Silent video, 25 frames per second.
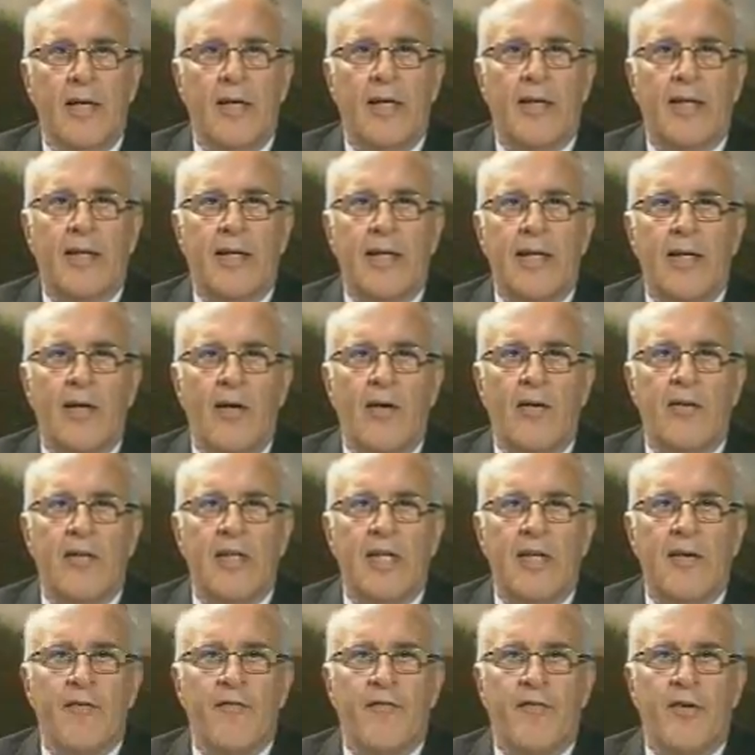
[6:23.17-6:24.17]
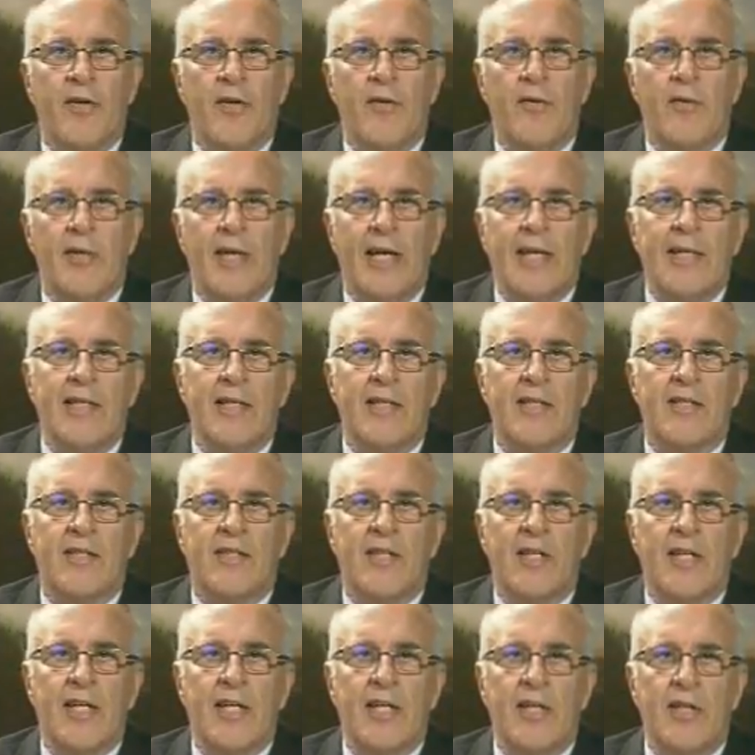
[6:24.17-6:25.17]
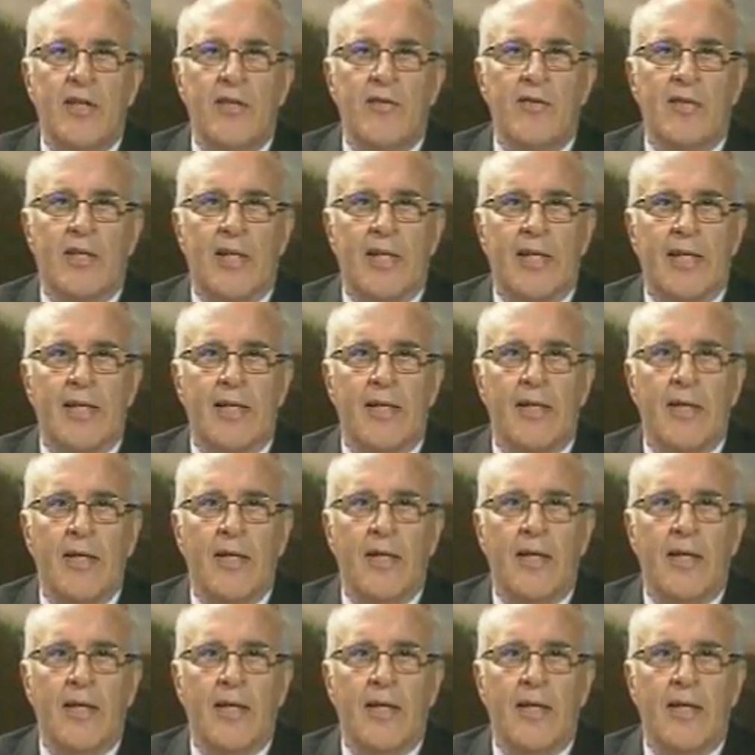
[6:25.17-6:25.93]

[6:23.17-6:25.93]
and click on the View Latest City News link.